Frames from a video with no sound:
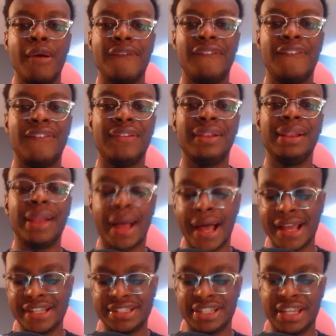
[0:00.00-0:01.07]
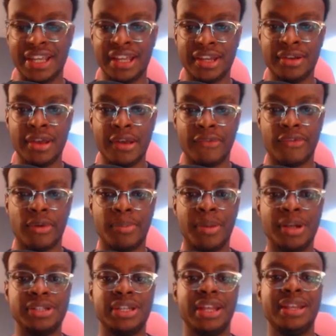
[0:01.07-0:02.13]
flies in for a
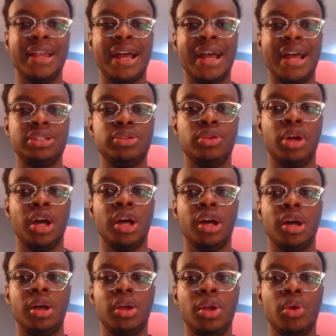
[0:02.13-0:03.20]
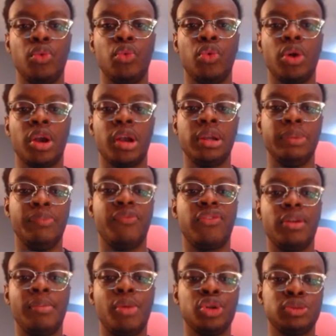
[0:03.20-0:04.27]
punch. And that's uh, where, for the
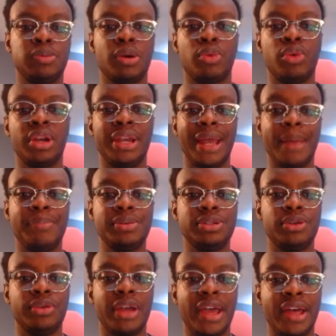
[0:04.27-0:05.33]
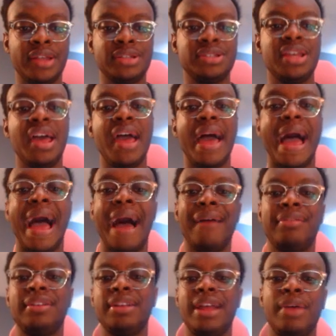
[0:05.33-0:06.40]
most part, where the episode ends.
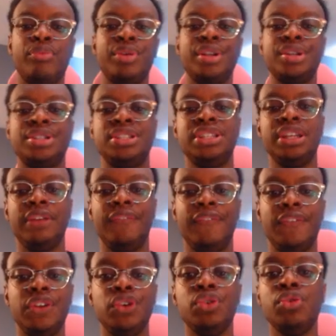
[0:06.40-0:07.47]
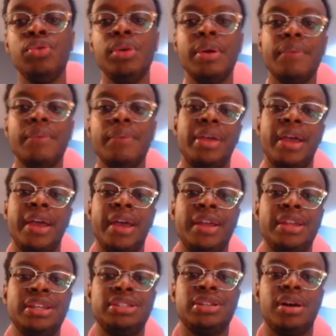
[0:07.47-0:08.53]
After that, we just see Fu and
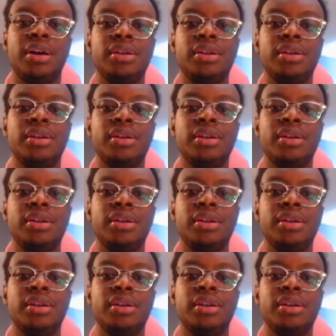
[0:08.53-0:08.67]
he's talking